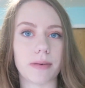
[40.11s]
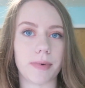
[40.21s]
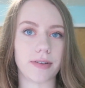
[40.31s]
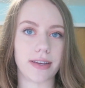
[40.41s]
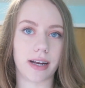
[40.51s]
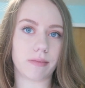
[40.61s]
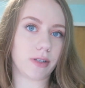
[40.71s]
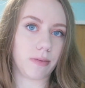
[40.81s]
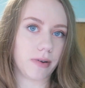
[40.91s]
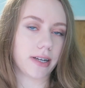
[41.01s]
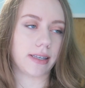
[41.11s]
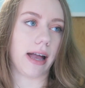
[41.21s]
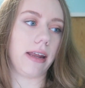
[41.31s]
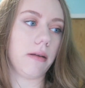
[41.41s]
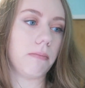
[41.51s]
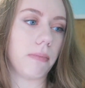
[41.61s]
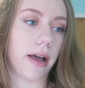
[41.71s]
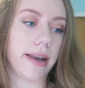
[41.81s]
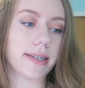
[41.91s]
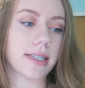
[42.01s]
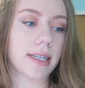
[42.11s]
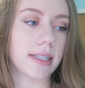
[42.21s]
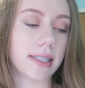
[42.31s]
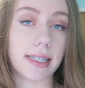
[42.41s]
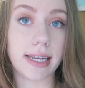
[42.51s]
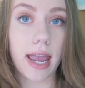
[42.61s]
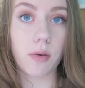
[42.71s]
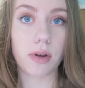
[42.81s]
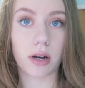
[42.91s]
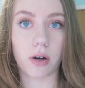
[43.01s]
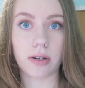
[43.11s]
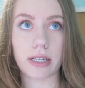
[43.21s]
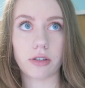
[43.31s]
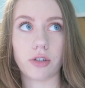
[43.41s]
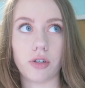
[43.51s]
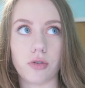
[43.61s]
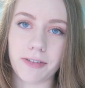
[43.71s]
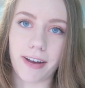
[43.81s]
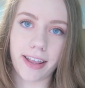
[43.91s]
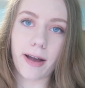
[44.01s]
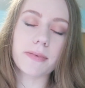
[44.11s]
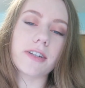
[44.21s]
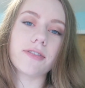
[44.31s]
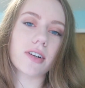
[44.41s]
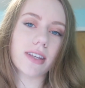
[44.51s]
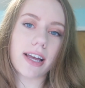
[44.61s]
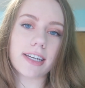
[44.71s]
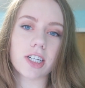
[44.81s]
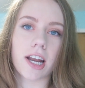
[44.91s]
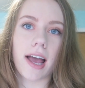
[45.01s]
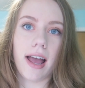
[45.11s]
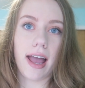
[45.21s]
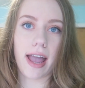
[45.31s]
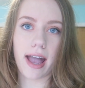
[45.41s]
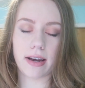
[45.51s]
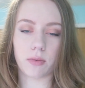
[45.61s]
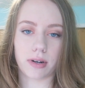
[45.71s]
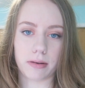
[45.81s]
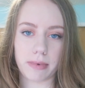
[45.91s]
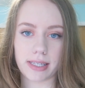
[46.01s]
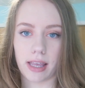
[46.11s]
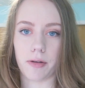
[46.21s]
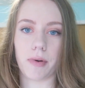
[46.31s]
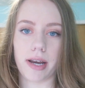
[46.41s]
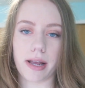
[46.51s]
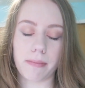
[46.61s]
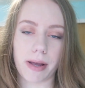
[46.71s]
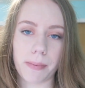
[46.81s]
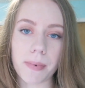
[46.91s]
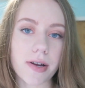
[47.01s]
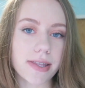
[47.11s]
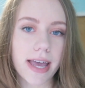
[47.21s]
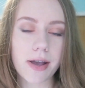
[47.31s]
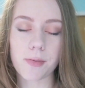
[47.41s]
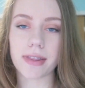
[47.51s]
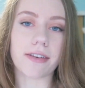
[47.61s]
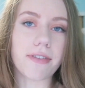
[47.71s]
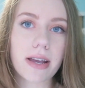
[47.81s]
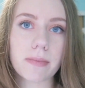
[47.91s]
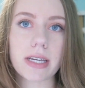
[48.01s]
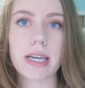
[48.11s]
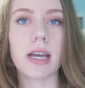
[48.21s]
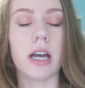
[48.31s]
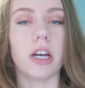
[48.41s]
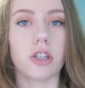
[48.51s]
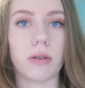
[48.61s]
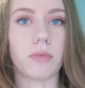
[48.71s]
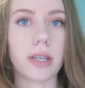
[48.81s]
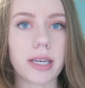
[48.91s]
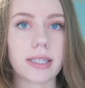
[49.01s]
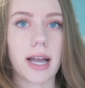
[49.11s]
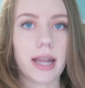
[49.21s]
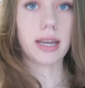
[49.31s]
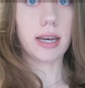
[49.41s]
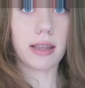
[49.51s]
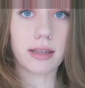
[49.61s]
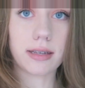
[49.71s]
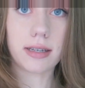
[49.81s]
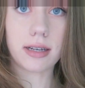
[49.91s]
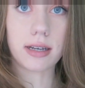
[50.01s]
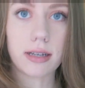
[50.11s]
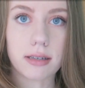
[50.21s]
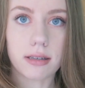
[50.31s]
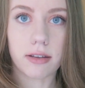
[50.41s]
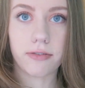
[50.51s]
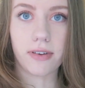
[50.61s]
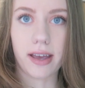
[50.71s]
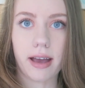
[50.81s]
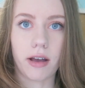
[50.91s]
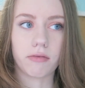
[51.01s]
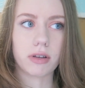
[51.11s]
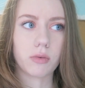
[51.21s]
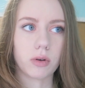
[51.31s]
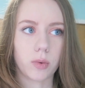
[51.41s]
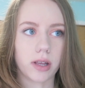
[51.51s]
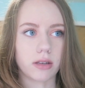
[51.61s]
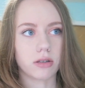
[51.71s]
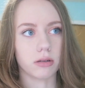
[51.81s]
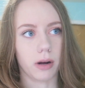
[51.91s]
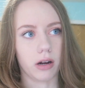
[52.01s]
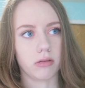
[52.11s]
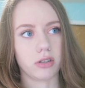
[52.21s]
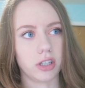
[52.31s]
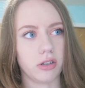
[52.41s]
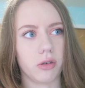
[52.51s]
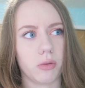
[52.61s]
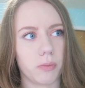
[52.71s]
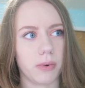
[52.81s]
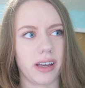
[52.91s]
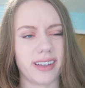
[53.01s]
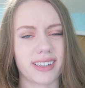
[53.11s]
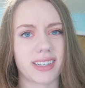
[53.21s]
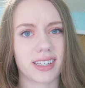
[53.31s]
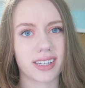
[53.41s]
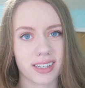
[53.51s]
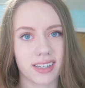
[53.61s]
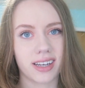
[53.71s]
my birthday and I'm super excited, but today we are going to the Red Lobster for lunch and we're going to be celebrating my birthday with the family. So I'm really excited. This is the fit. I really want to wear this tomorrow too, but